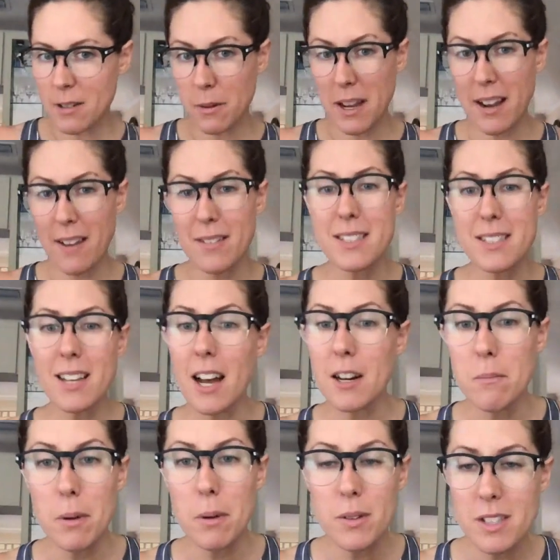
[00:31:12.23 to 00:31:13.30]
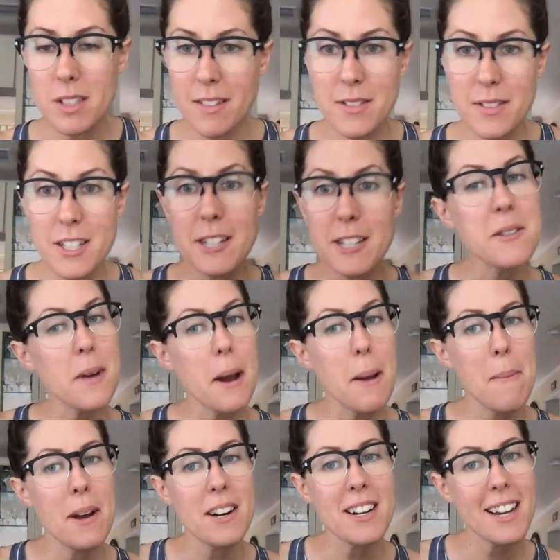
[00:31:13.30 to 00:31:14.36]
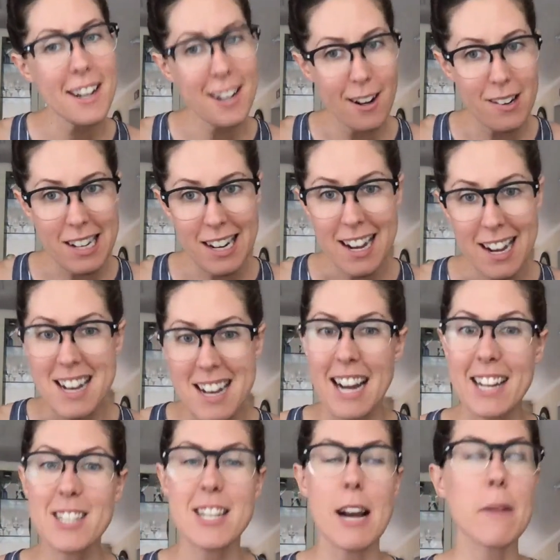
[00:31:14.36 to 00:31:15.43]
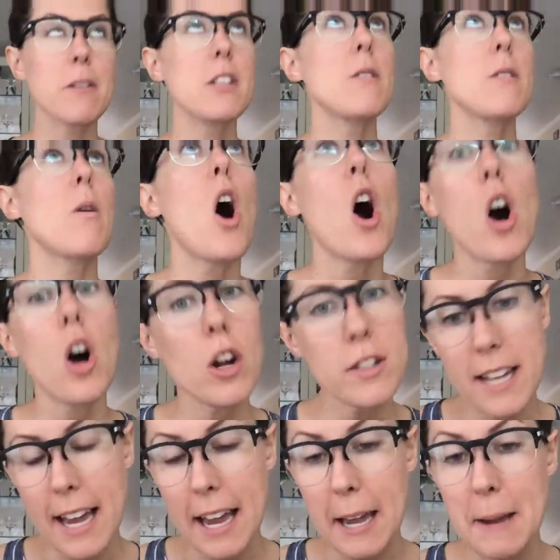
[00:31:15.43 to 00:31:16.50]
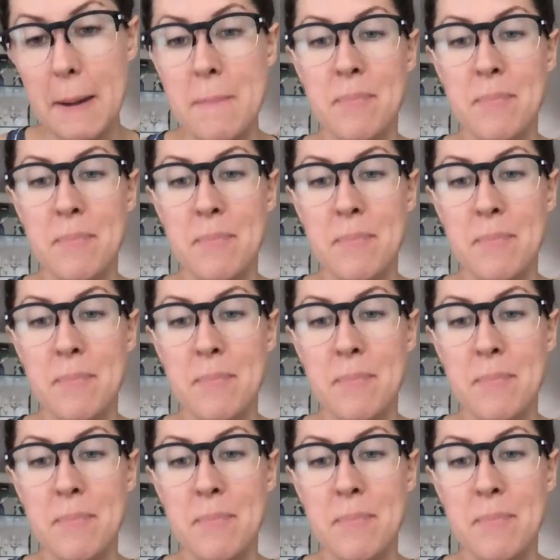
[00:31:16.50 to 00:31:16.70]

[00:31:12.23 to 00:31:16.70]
We have a ton of boat stuff to do, so I better get going. I could chat with you all day.